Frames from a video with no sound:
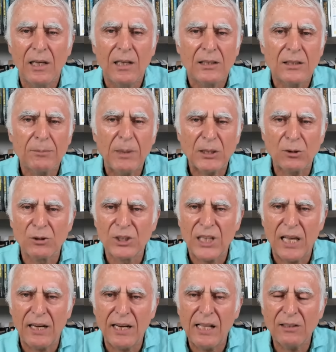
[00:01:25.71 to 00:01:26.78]
special
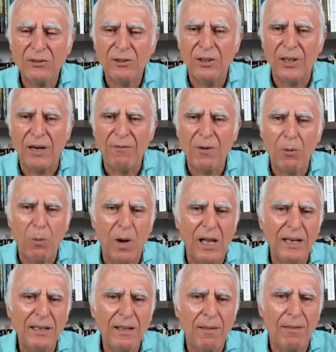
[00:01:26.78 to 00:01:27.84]
shout out to
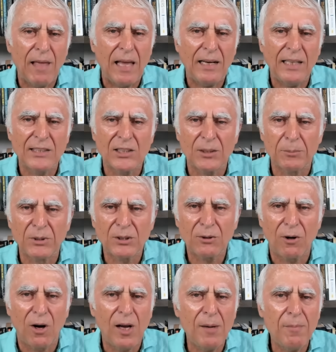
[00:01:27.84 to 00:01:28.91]
everyone that has
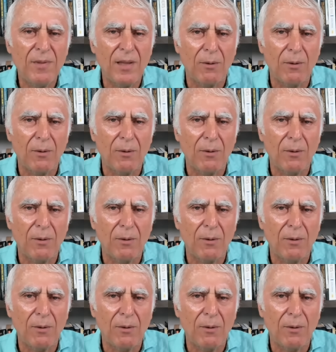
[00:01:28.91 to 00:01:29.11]
subscribed.